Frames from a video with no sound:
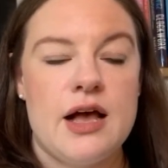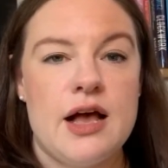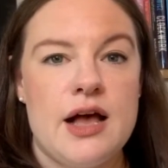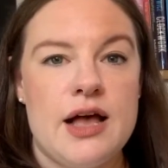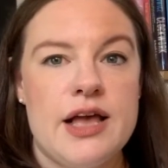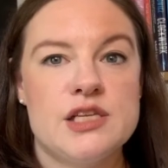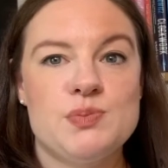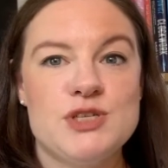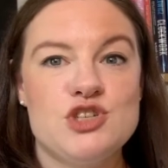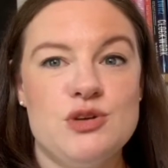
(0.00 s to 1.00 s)

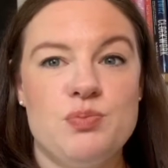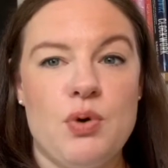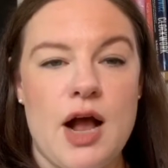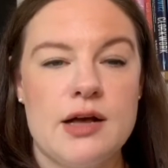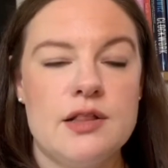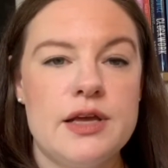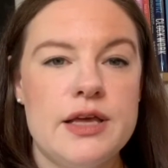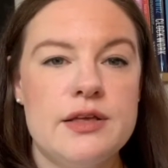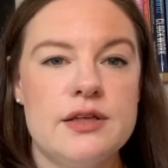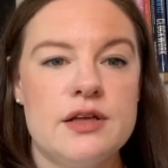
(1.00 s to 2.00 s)
especially
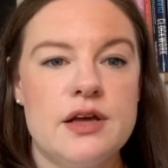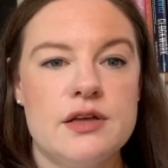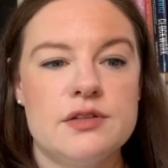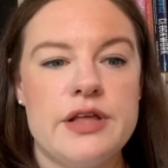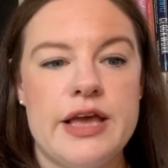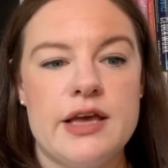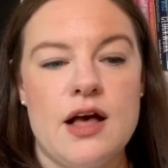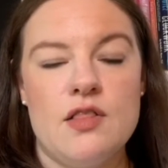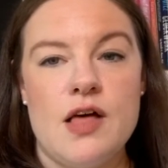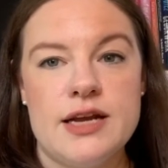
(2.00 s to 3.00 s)
broccoli, like
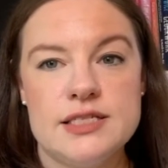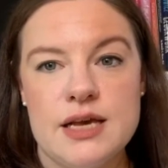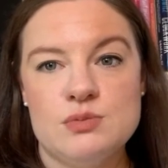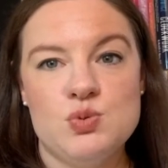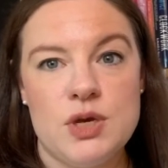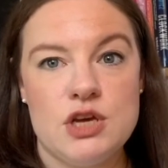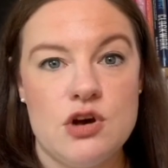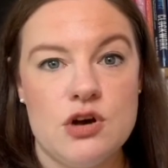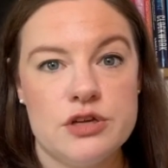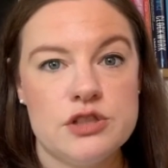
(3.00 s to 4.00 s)
a lot of times we
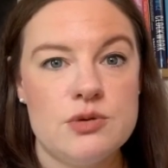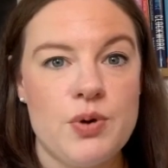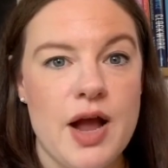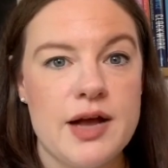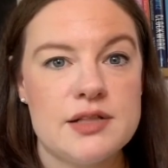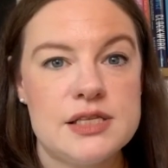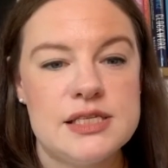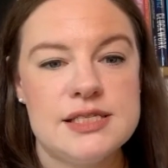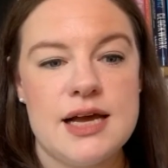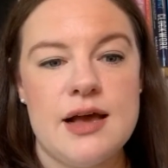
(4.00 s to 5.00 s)
cook the broccoli
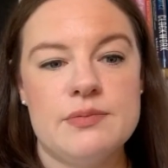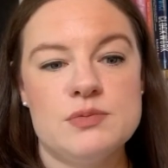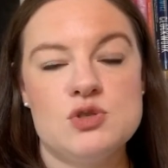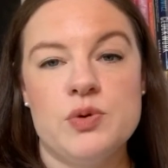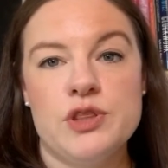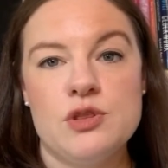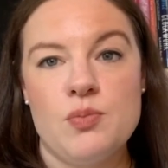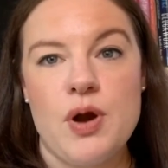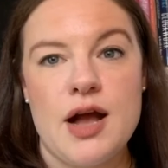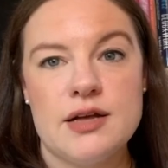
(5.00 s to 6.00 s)
stems with the
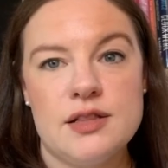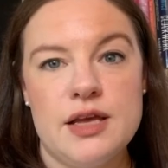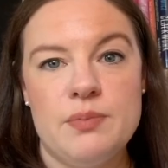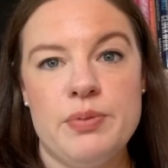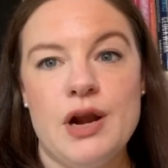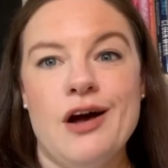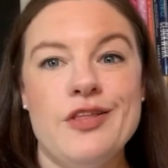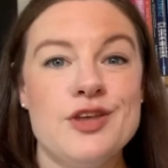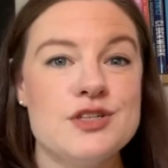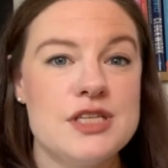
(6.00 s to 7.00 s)
broccoli, but
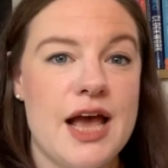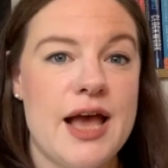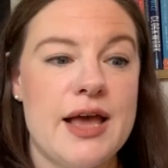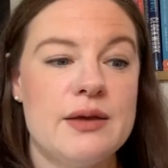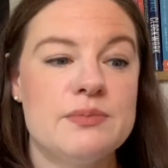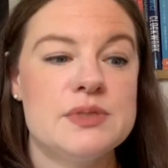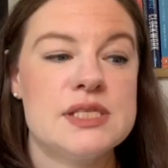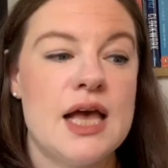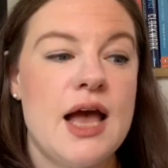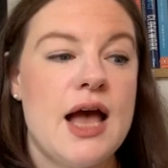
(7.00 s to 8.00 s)
other
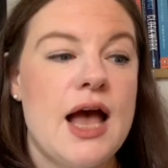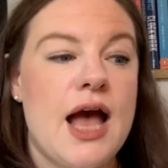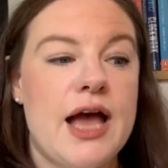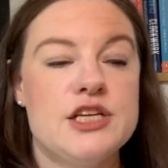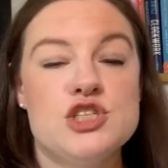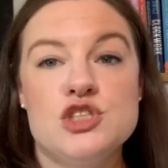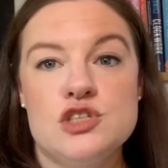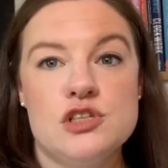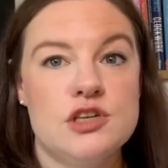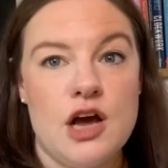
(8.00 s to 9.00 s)
times I
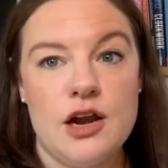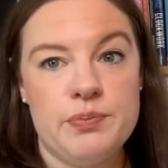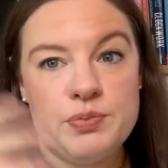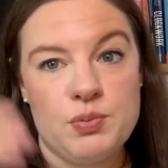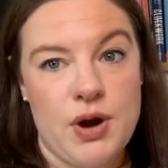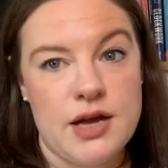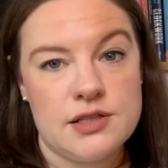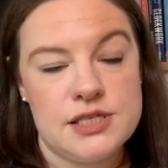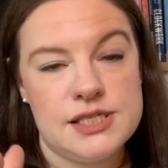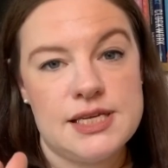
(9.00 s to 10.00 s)
just cut up the
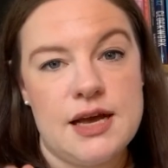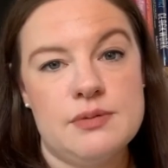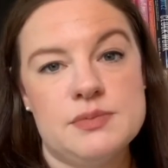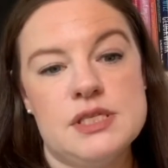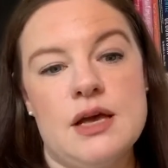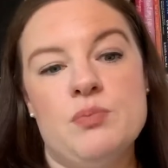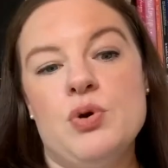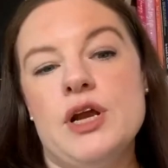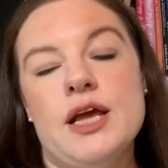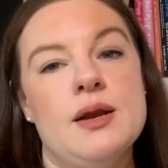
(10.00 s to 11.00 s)
broccoli stems and
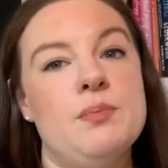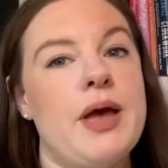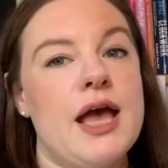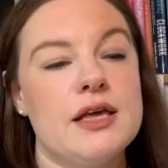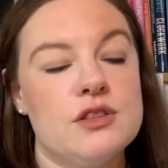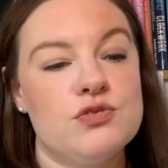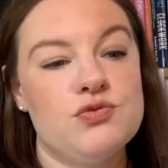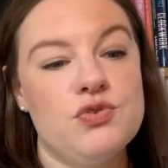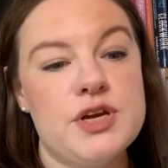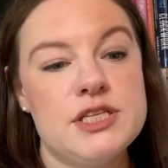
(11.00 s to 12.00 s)
put it in a bag in the
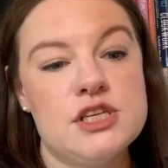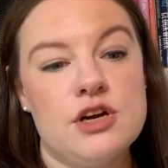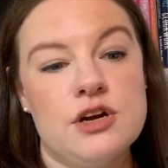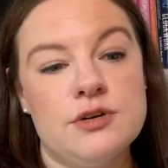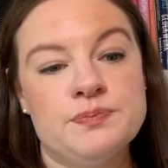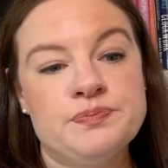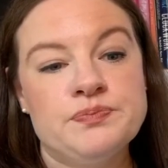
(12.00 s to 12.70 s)
freezer.